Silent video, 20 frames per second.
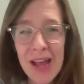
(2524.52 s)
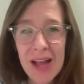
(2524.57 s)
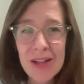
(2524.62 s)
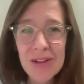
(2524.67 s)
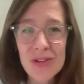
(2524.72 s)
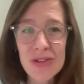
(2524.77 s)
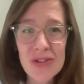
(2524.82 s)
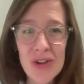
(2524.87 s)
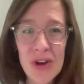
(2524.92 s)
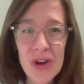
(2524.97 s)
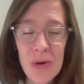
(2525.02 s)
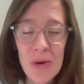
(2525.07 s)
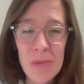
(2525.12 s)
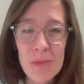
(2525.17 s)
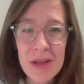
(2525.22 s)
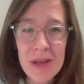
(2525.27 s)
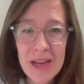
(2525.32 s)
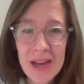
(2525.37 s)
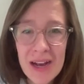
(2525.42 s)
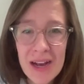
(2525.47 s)
And so,
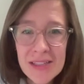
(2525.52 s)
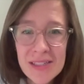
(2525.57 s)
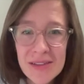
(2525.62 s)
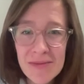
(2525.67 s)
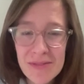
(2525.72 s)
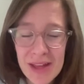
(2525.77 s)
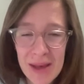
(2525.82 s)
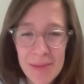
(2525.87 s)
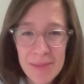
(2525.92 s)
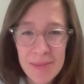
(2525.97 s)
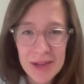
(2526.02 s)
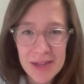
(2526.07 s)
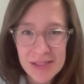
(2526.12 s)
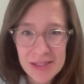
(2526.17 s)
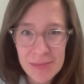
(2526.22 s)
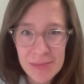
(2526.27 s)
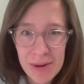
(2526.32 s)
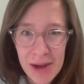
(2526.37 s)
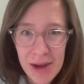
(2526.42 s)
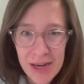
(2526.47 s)
because of that, because
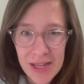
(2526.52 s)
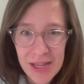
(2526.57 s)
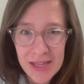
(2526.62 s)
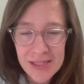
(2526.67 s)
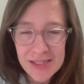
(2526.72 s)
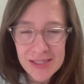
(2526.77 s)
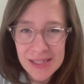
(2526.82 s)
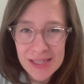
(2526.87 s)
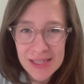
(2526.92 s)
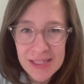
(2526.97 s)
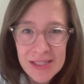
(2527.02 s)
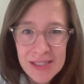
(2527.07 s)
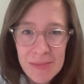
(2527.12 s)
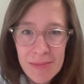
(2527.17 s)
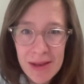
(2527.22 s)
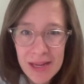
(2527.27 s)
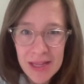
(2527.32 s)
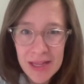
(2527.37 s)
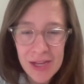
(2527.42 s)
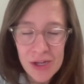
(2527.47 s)
the body sees the
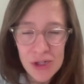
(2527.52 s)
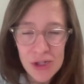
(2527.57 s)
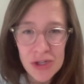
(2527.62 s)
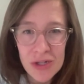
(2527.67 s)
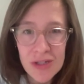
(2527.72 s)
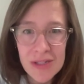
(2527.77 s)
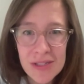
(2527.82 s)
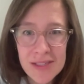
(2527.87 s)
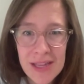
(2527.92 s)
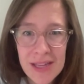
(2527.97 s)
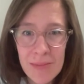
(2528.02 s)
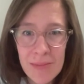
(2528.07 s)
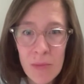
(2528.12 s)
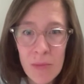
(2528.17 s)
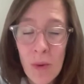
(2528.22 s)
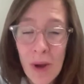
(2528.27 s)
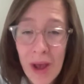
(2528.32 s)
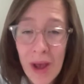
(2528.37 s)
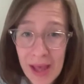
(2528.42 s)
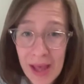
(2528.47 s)
medication in the
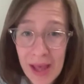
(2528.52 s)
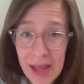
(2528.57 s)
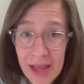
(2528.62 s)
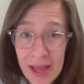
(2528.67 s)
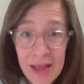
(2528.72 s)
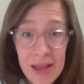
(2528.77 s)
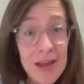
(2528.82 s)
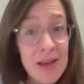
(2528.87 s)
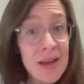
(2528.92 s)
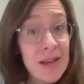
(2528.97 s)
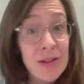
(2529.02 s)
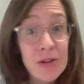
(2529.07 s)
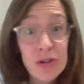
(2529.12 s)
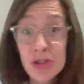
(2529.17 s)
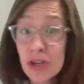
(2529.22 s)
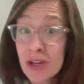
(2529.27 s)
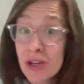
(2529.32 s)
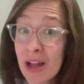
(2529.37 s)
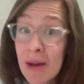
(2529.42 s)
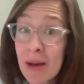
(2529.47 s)
same way, there
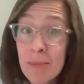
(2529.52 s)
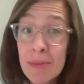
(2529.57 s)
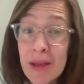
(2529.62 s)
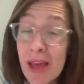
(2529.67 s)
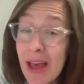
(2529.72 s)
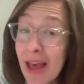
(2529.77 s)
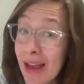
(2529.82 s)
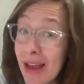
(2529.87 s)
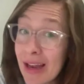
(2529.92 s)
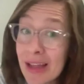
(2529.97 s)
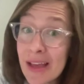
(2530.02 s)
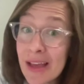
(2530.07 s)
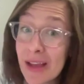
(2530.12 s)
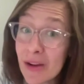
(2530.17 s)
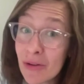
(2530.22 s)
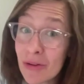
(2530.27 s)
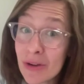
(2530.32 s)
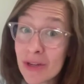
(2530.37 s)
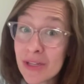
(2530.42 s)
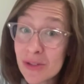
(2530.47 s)
should not be any
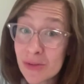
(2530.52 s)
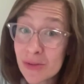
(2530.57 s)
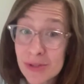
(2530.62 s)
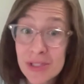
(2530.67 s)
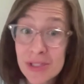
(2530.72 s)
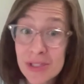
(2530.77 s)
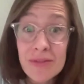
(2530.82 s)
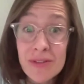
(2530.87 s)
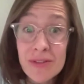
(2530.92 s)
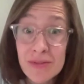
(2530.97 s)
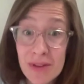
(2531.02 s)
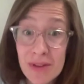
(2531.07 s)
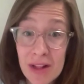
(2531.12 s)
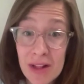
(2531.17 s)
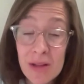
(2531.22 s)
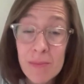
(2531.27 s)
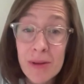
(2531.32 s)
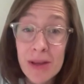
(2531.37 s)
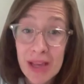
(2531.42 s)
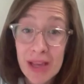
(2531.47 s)
increased risk of
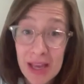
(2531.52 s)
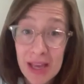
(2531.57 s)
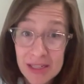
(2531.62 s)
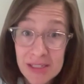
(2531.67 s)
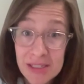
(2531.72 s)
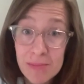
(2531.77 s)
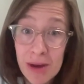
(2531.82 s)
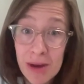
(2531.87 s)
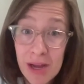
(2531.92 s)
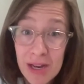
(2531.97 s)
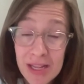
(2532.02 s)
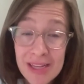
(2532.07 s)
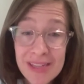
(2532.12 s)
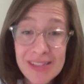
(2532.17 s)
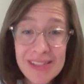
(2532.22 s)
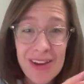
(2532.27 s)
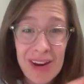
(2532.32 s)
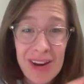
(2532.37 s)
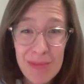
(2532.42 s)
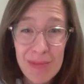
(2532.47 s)
developing
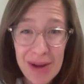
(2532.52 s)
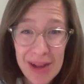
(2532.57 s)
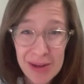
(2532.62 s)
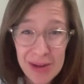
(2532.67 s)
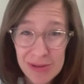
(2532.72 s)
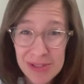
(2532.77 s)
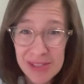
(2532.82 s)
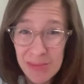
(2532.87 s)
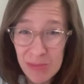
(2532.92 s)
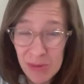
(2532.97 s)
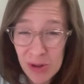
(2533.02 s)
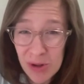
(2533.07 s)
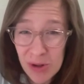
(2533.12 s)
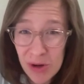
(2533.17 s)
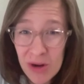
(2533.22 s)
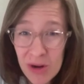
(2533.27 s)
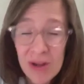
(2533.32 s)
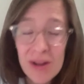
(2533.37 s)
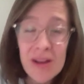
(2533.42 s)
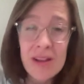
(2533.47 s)
antibodies on a biosimilar
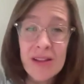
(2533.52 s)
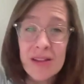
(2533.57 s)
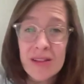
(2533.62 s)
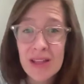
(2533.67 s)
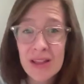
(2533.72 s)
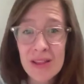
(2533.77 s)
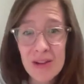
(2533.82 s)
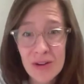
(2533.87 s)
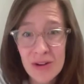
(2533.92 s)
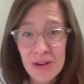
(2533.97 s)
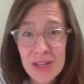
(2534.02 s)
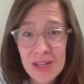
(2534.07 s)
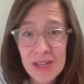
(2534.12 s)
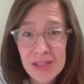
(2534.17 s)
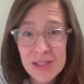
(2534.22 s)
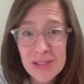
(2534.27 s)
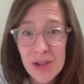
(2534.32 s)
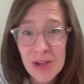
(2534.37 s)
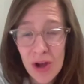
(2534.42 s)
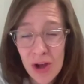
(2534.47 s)
than there
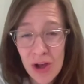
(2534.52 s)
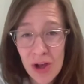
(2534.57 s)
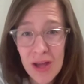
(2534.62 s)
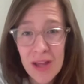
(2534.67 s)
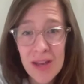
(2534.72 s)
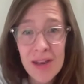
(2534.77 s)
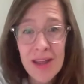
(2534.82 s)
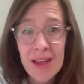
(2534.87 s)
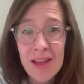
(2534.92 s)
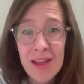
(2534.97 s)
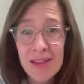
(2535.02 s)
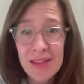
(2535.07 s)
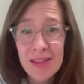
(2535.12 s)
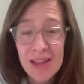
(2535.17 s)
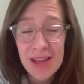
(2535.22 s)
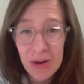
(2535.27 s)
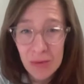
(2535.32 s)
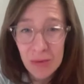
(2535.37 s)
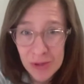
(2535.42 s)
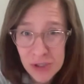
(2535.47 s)
is on
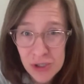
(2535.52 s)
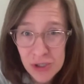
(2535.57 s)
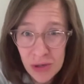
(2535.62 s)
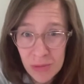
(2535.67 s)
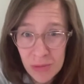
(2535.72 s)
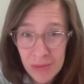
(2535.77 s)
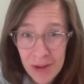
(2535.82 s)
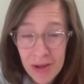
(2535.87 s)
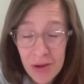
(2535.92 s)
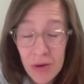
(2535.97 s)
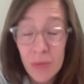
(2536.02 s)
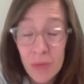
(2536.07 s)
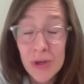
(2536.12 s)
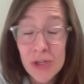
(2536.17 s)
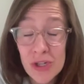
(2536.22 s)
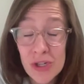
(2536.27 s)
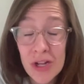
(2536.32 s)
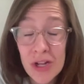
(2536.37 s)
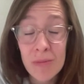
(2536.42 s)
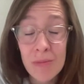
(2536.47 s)
the originator,
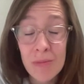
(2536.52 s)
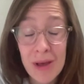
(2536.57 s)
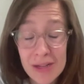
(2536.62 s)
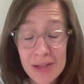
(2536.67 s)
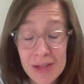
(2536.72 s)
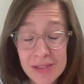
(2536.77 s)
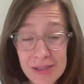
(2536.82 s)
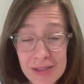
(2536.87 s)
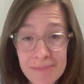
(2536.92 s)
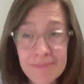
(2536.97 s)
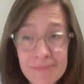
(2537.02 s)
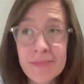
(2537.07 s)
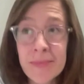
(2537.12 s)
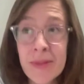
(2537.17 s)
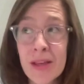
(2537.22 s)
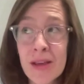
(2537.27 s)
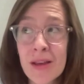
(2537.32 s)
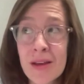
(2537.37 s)
originator medicine.